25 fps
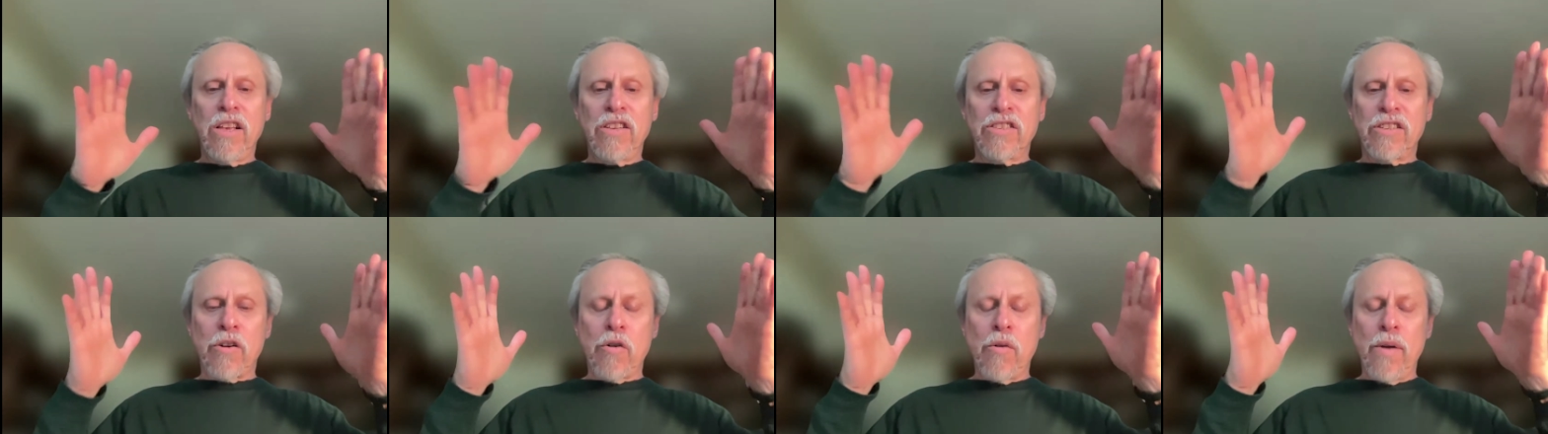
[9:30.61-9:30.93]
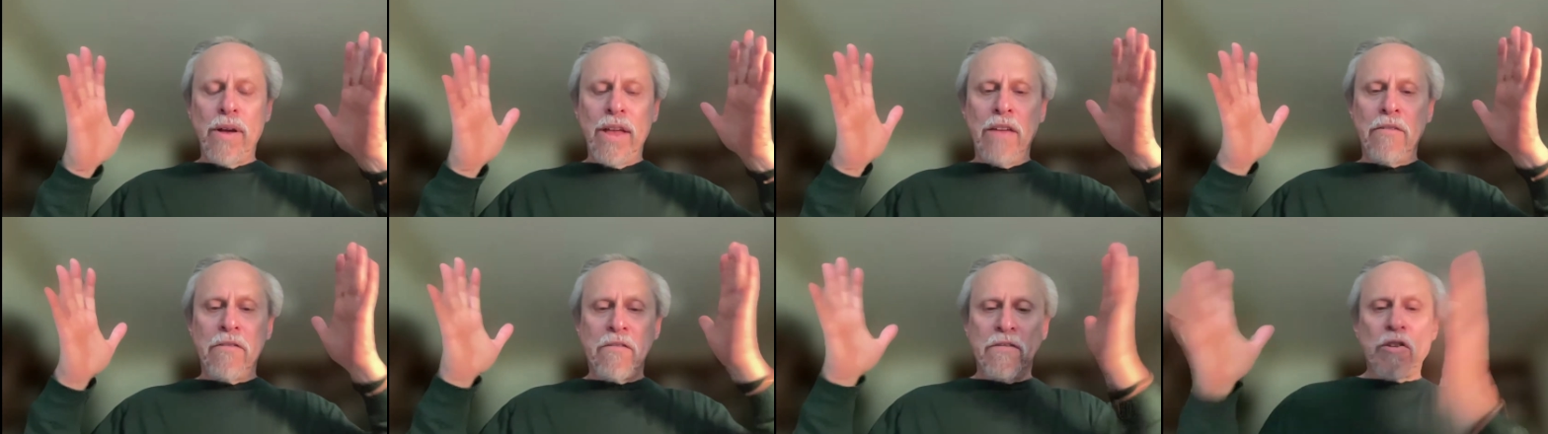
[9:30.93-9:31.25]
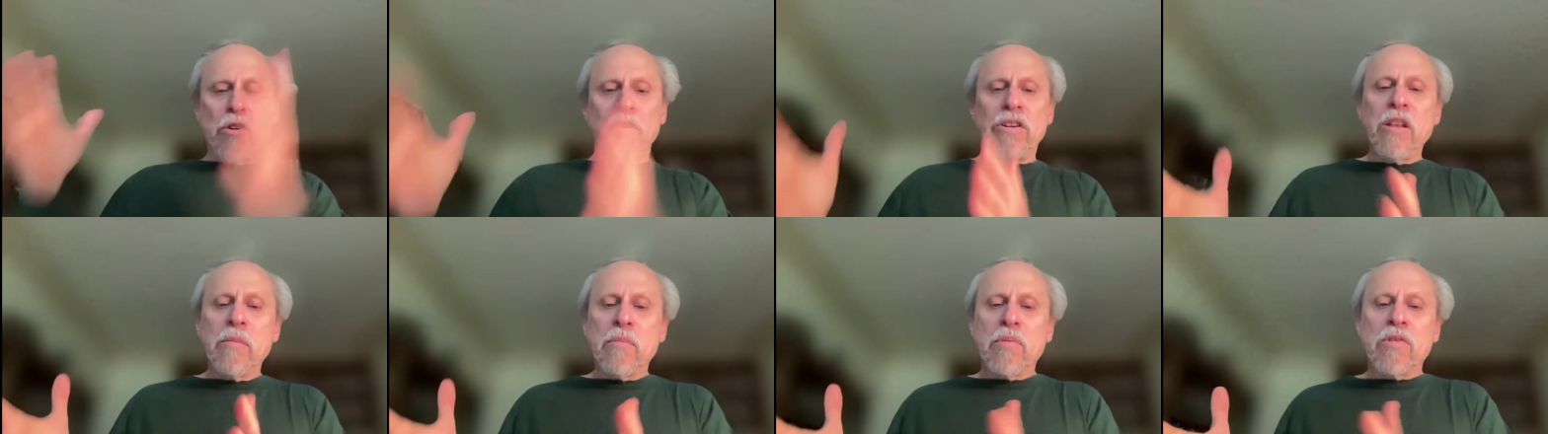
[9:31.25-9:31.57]
So if
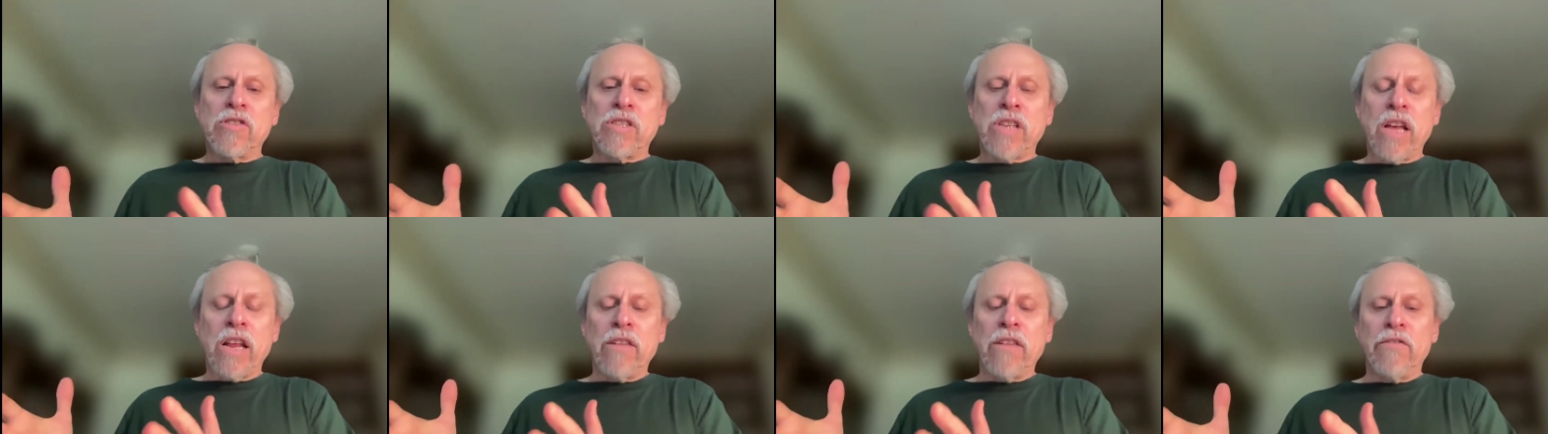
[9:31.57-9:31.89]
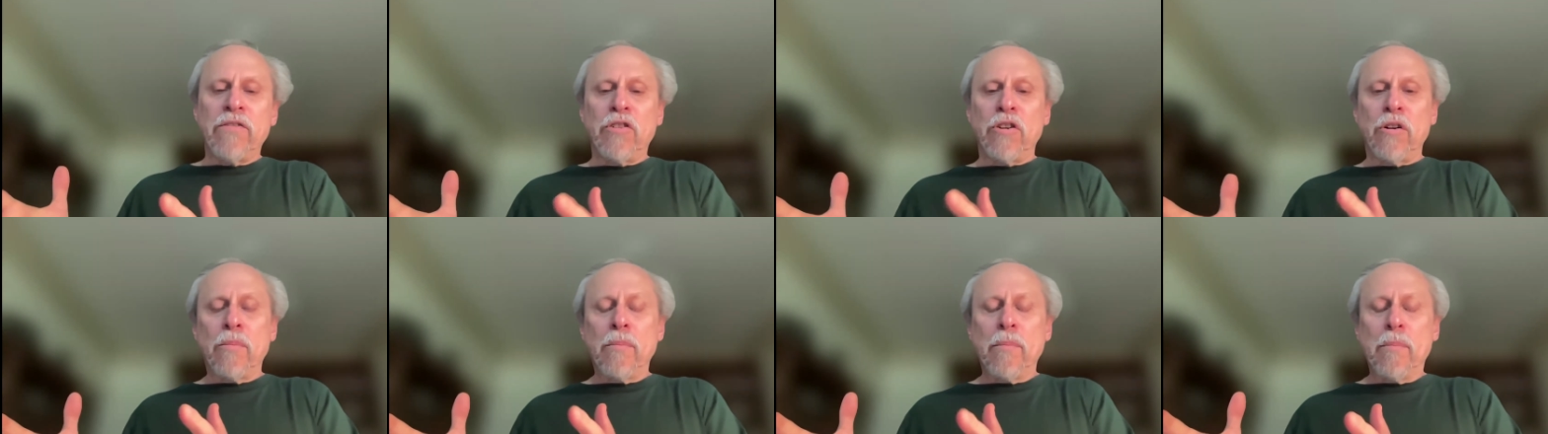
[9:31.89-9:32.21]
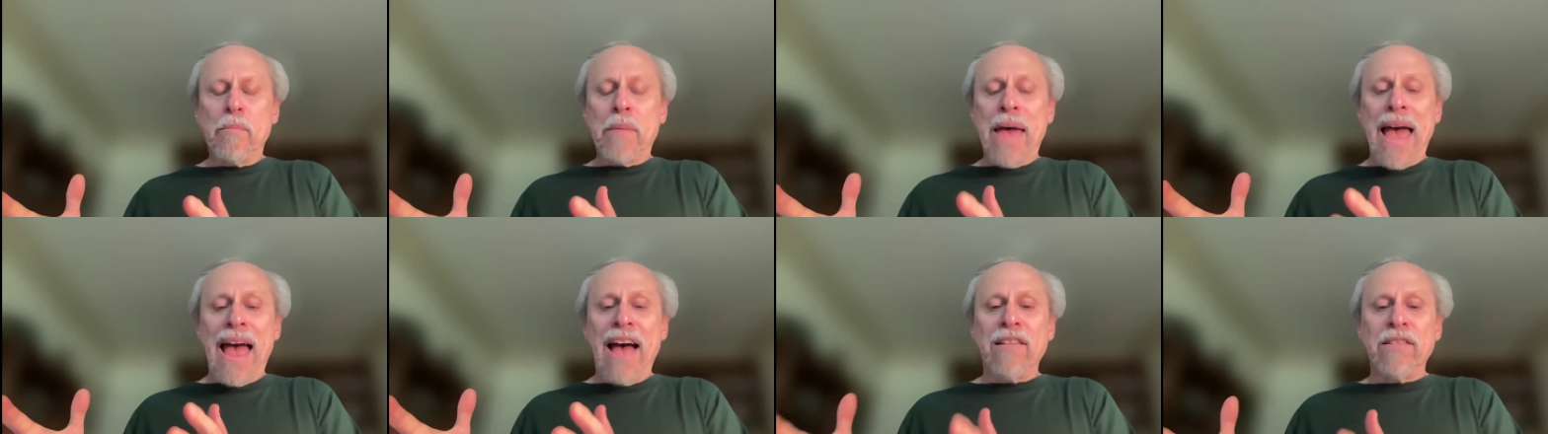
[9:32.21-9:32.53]
30% of your
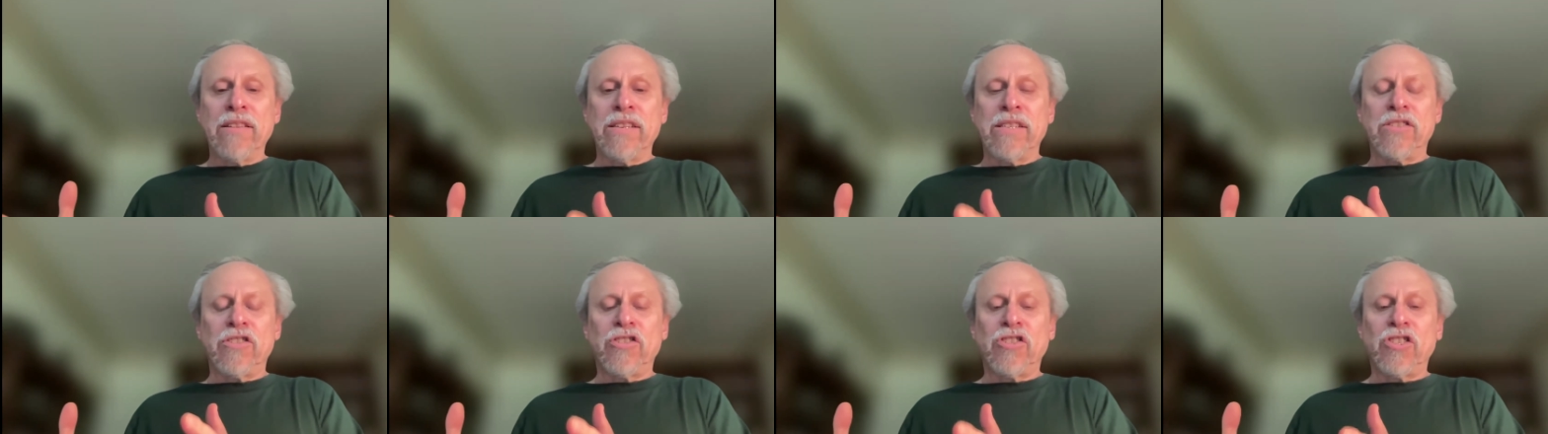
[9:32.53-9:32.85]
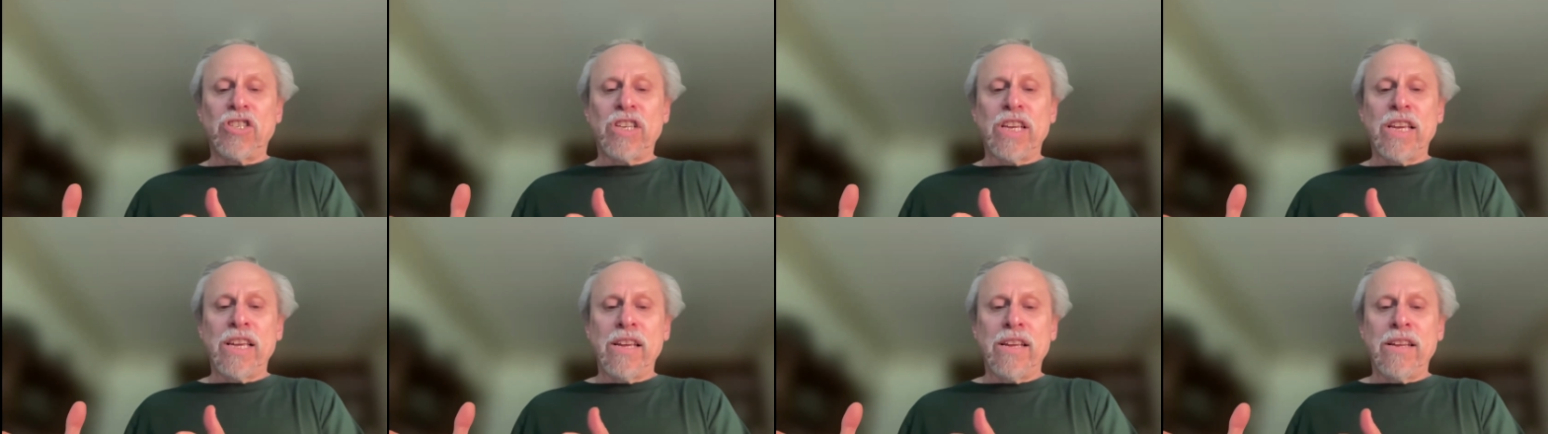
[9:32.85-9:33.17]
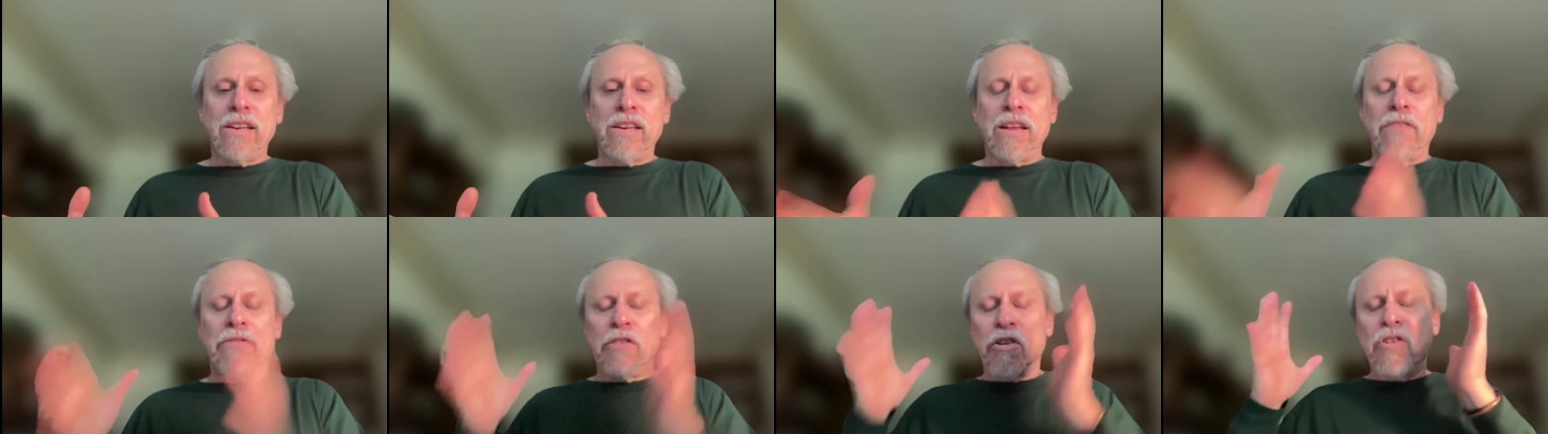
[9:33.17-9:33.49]
balance
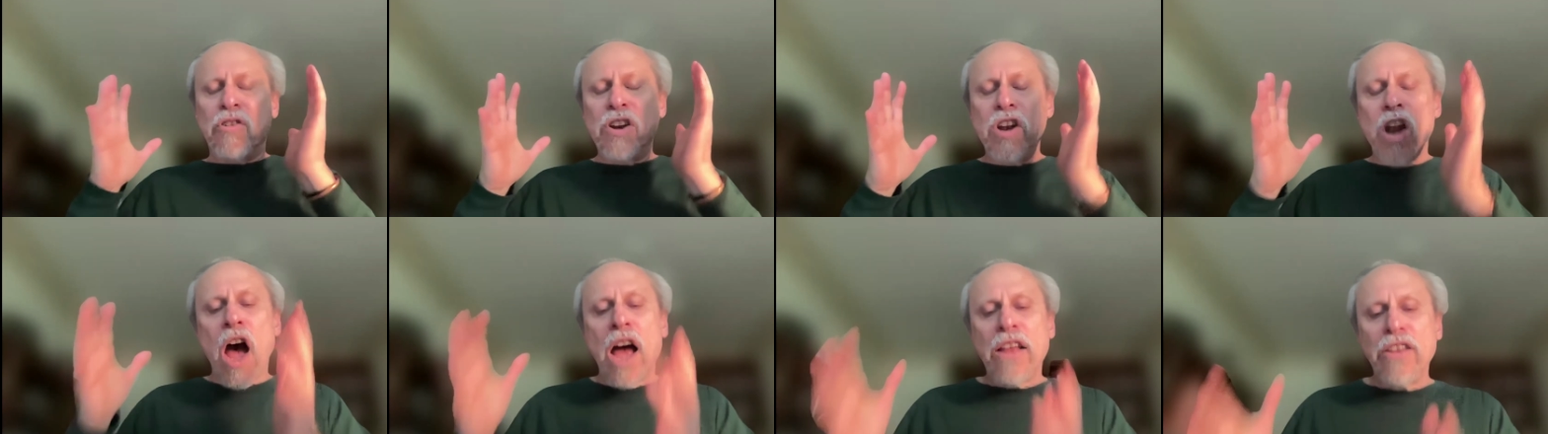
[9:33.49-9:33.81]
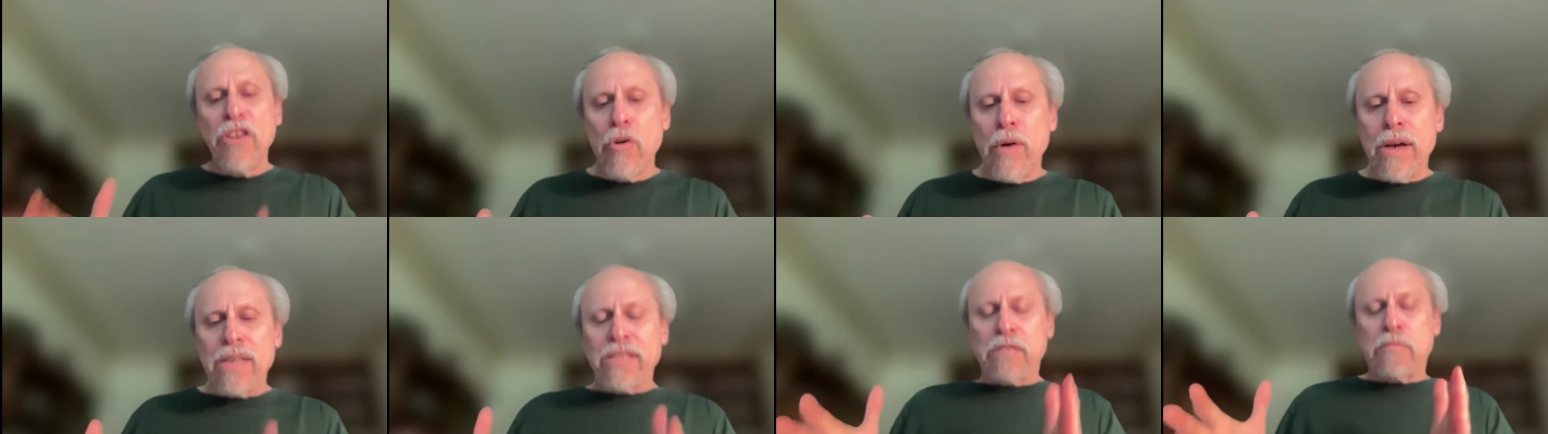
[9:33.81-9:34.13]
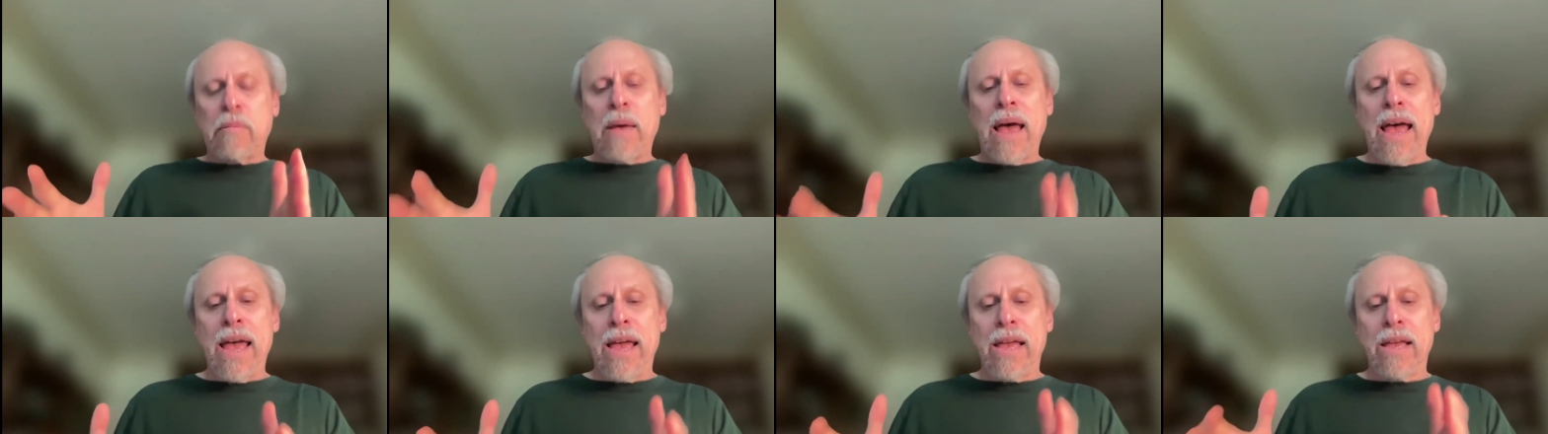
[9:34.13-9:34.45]
sheet, if you're a non-US
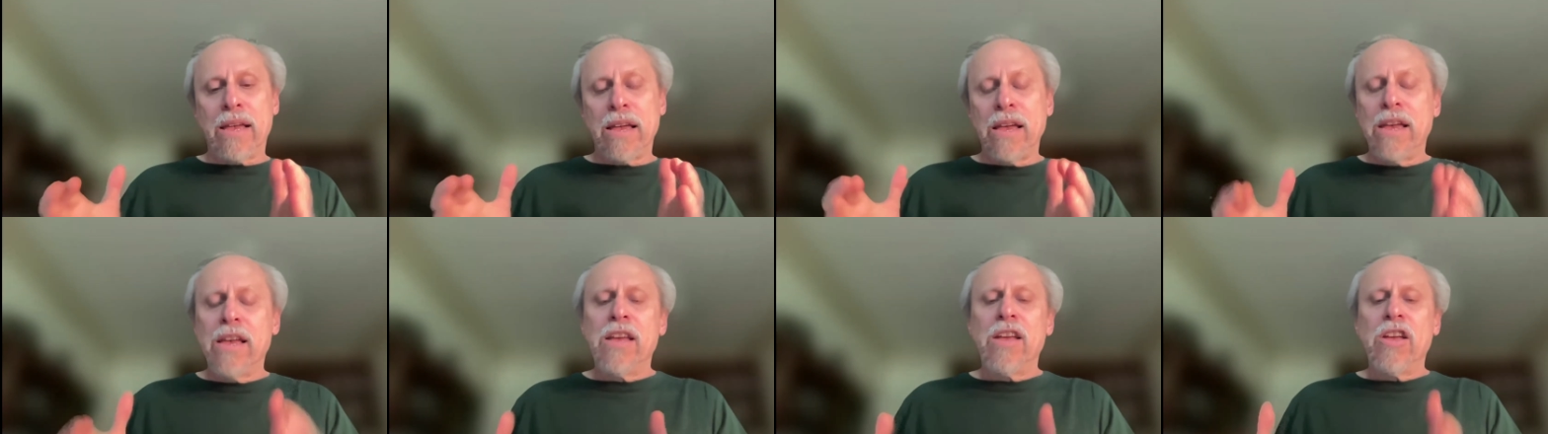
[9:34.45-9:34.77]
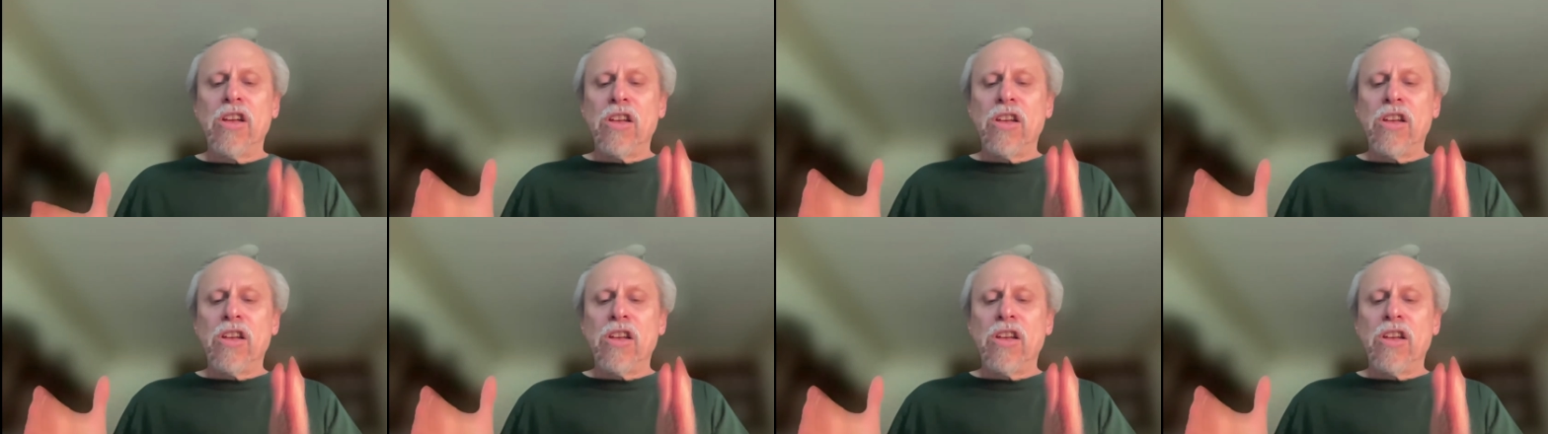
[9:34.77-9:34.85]
bank